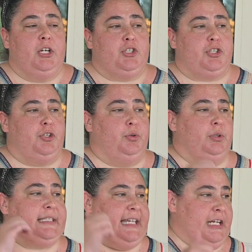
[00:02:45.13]
to
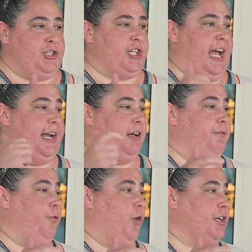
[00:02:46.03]
teach and
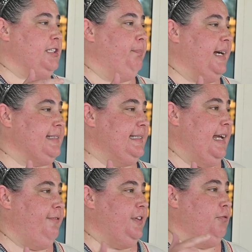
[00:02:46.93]
enforce bus
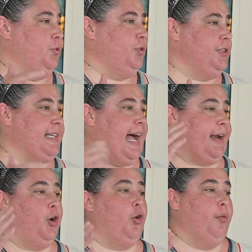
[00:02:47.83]
safety rules at
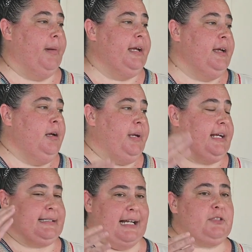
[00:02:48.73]
home,
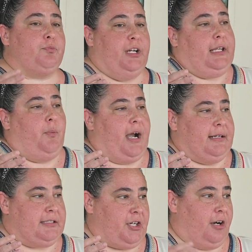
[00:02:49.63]
because that's really where
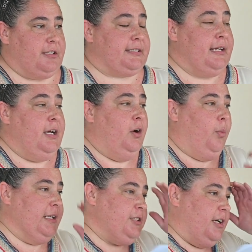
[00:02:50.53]
it starts.
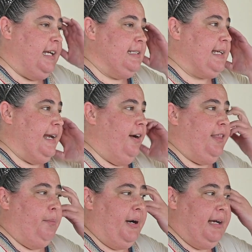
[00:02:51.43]
Once your kids get on
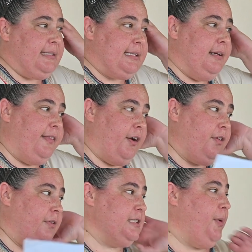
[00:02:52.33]
the bus, they're the
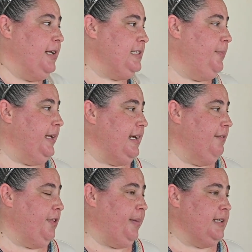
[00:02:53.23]
responsibility
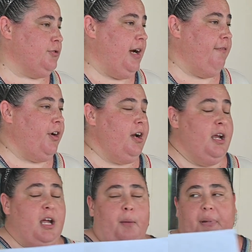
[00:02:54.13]
of the bus driver,
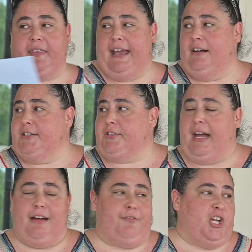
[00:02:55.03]
but they also
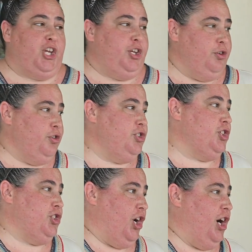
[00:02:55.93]
have the huge
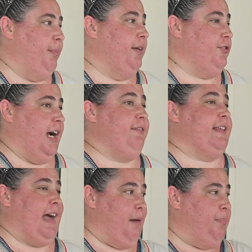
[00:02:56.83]
job of driving
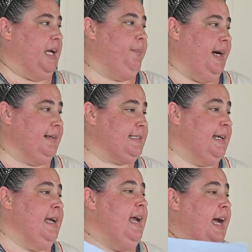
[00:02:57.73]
that big bus
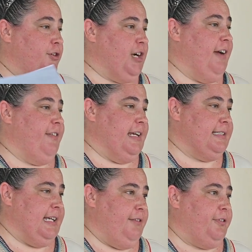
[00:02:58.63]
and driving it
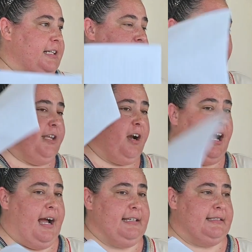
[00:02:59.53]
safely. So their
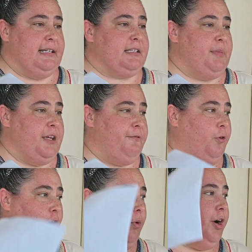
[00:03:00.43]
eyes need to be
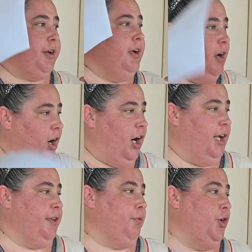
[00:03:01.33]
forward
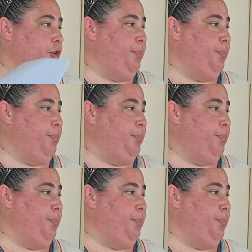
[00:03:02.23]
on the road,